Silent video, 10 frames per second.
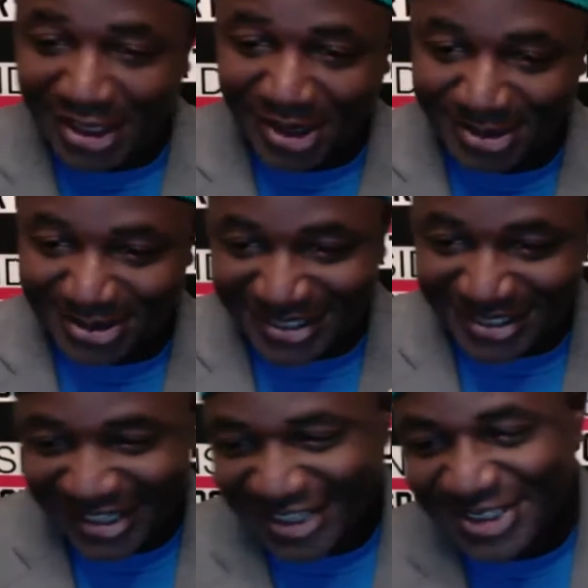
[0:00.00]
goes.
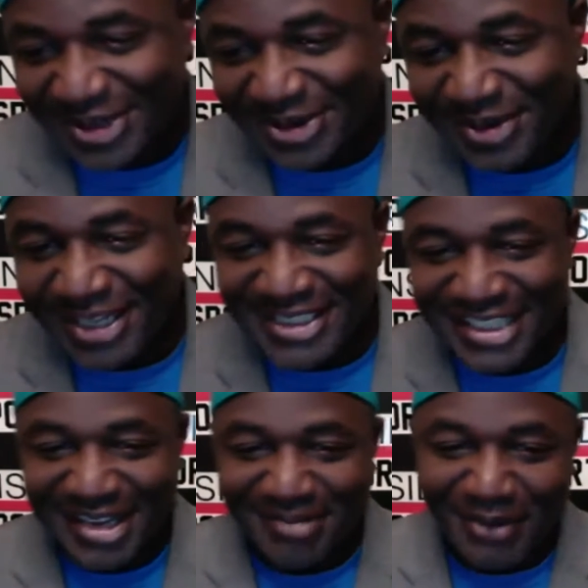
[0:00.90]
So, Chris,
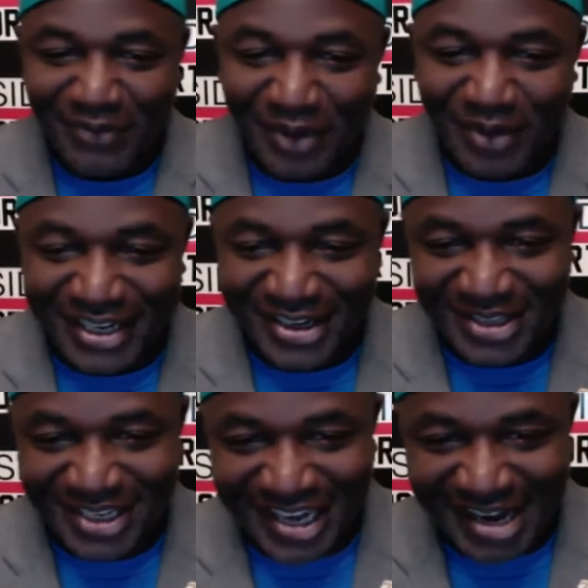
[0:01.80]
before we get into the
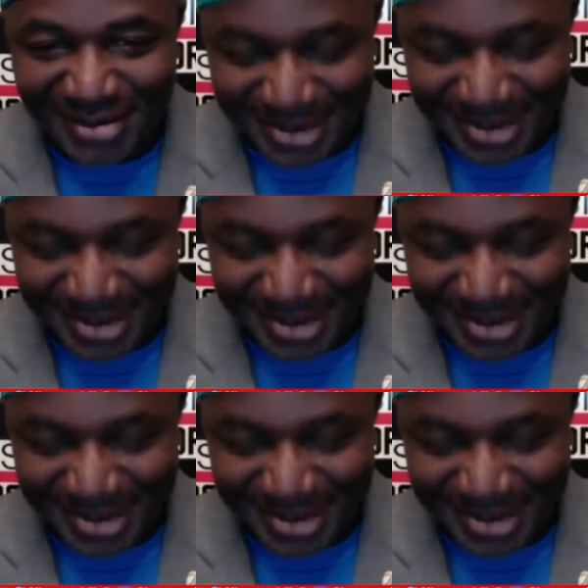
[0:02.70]
Gambler's